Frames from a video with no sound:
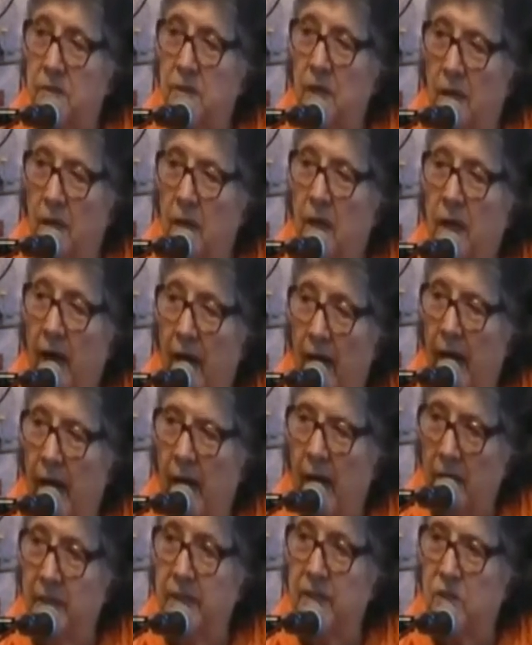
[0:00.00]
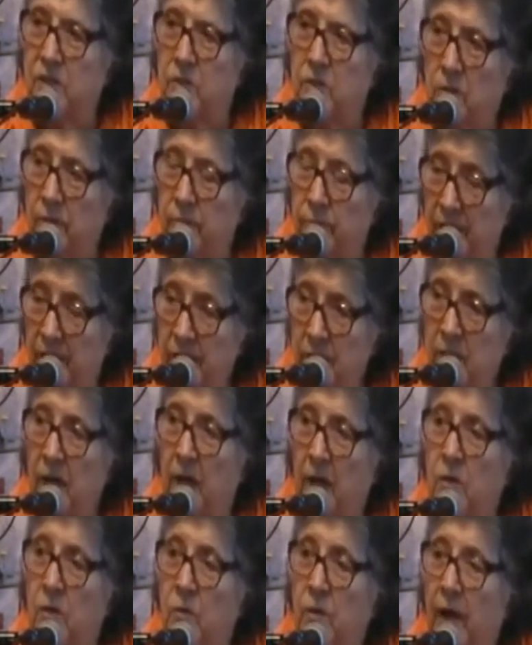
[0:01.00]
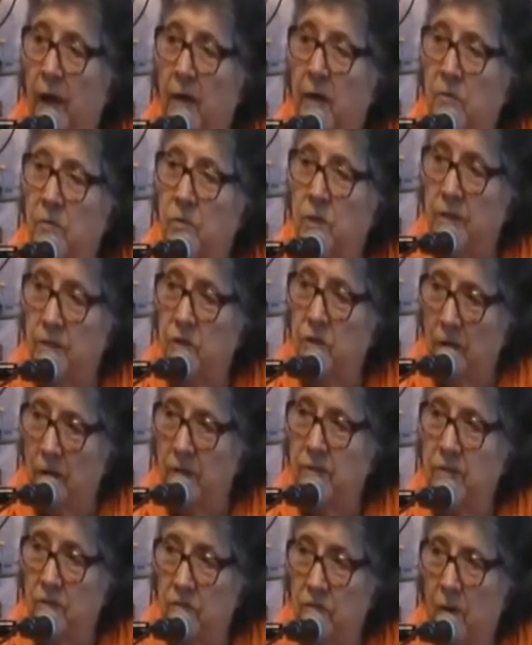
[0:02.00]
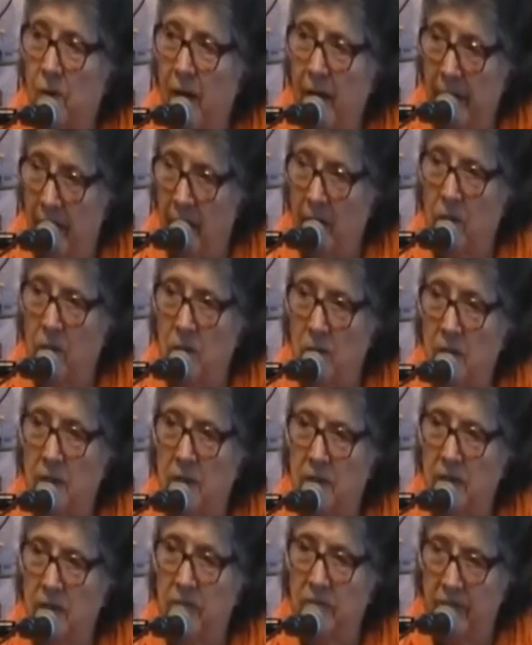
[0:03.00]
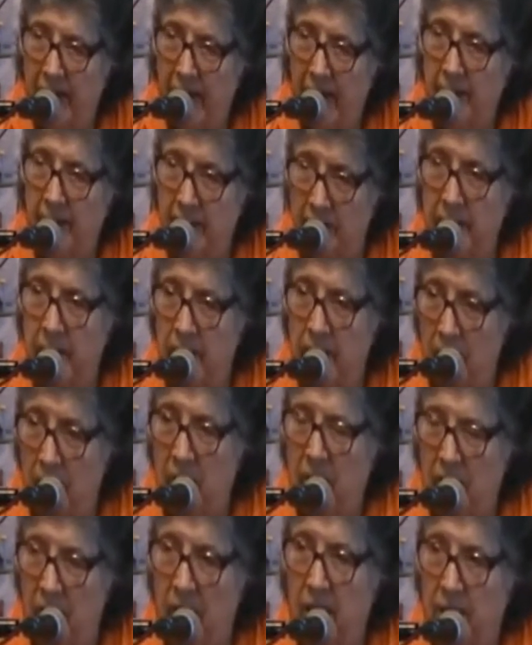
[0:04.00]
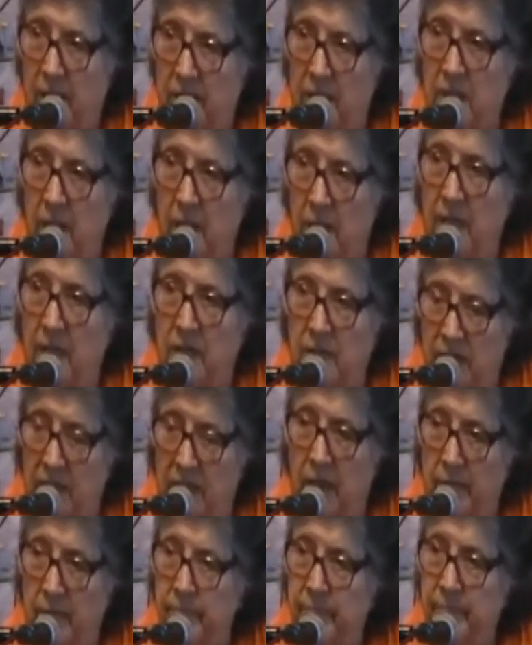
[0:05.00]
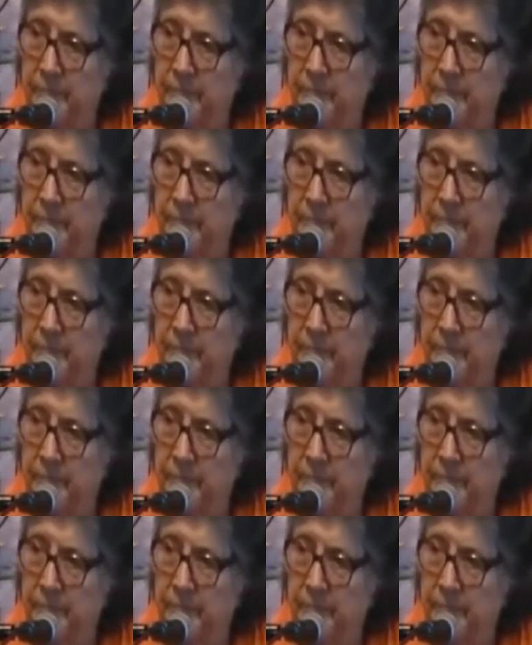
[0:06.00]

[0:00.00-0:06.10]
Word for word: uh, Alex Orbito and with Joseph Rael, and finally into India.